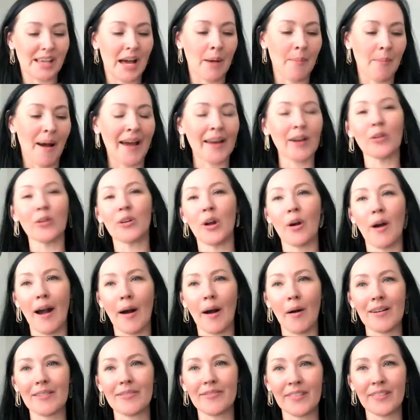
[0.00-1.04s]
um, I don't know
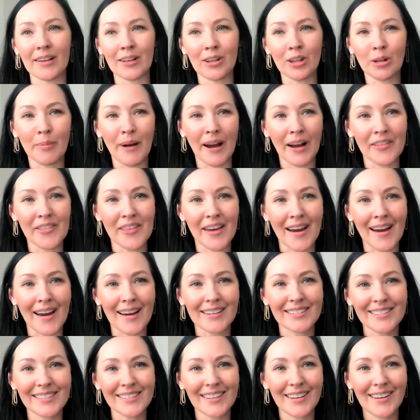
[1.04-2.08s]
how I feel about that.
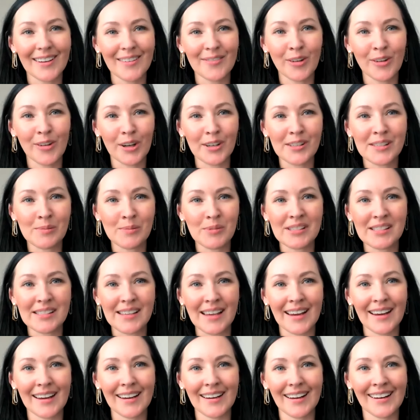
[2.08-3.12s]
Have you heard someone
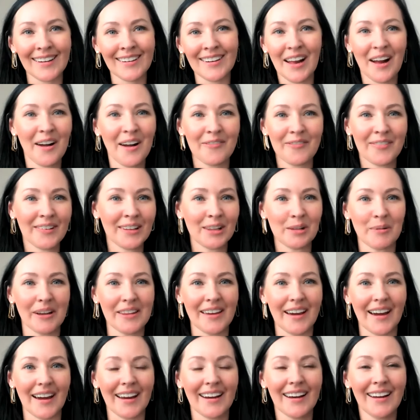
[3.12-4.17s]
say, I don't know how I feel about
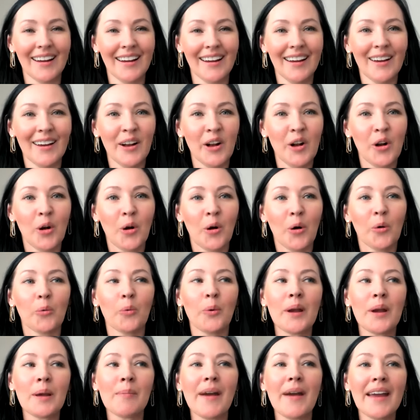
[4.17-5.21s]
that?
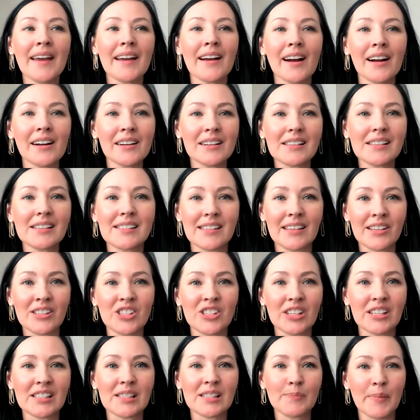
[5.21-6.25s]
We yeah. make our
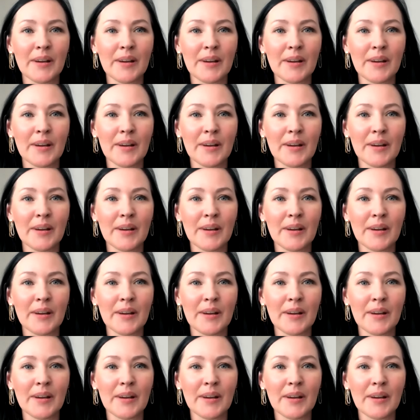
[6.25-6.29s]
decisions